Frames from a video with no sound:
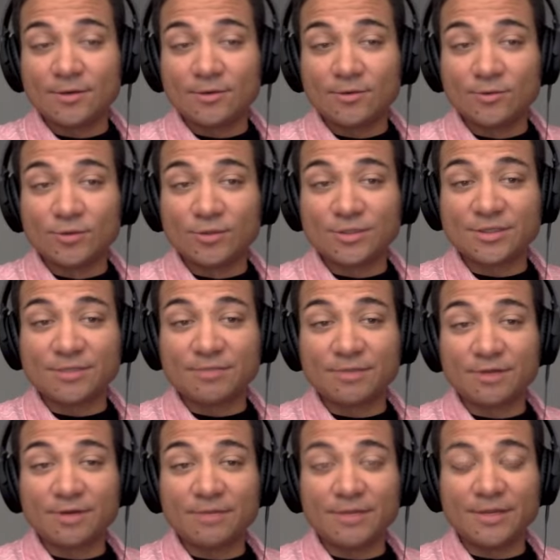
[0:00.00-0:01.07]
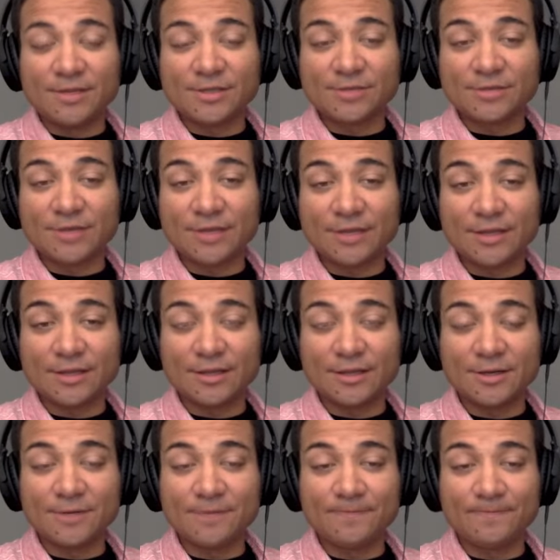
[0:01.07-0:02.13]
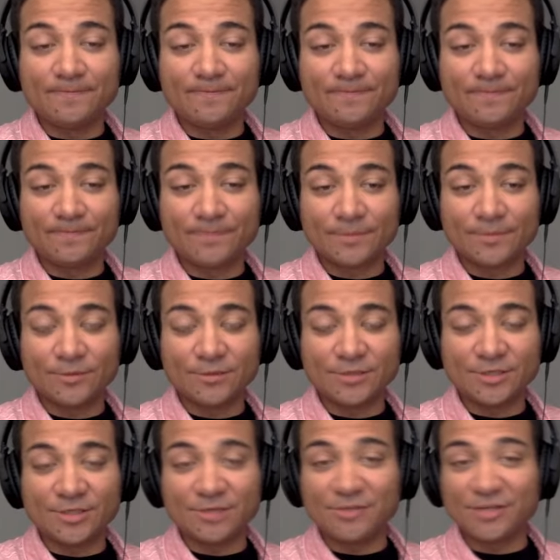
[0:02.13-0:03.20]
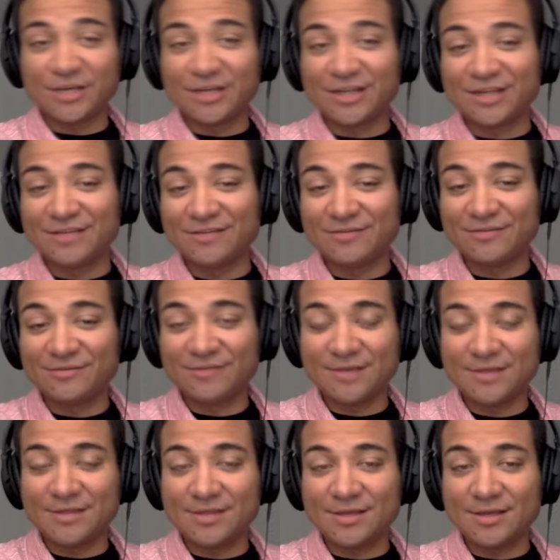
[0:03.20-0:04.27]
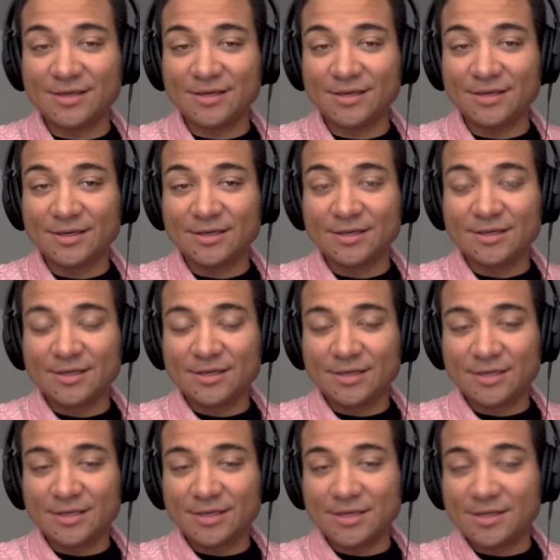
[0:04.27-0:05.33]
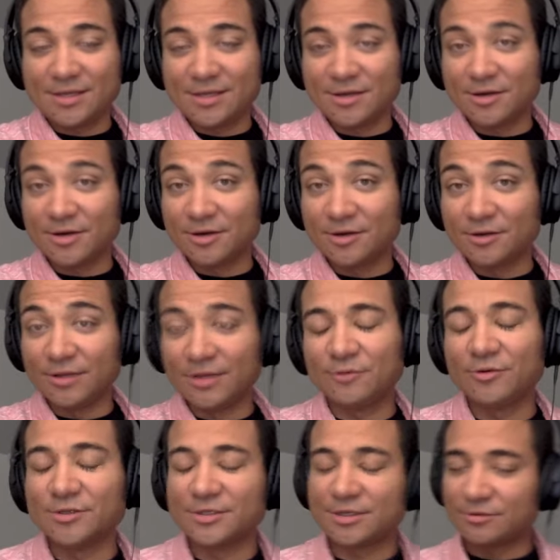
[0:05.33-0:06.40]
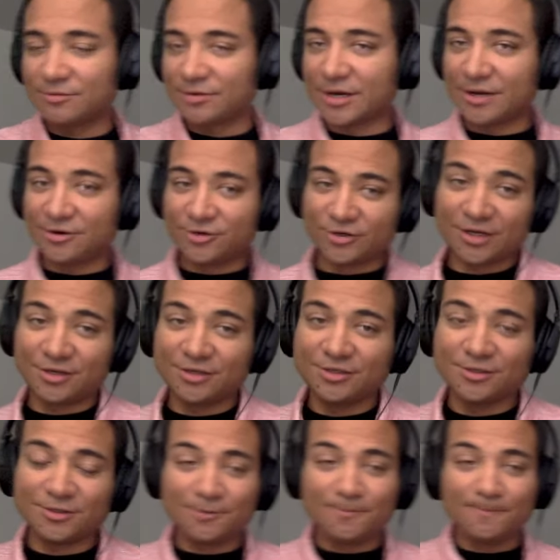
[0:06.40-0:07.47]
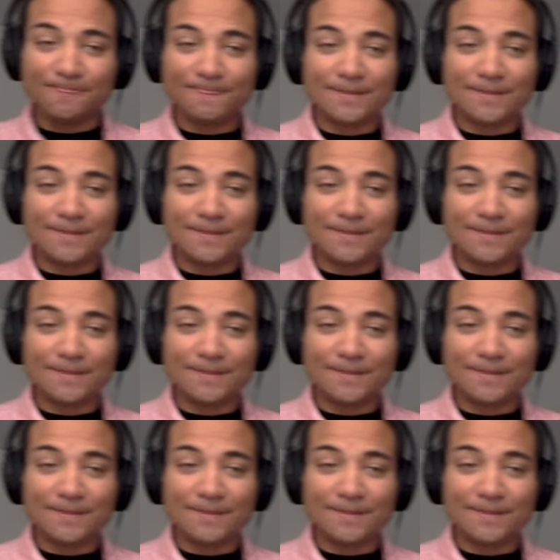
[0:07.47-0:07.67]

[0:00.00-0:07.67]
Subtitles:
What's the purpose, right? What's the objective in the article? Like, what's the writer trying to do?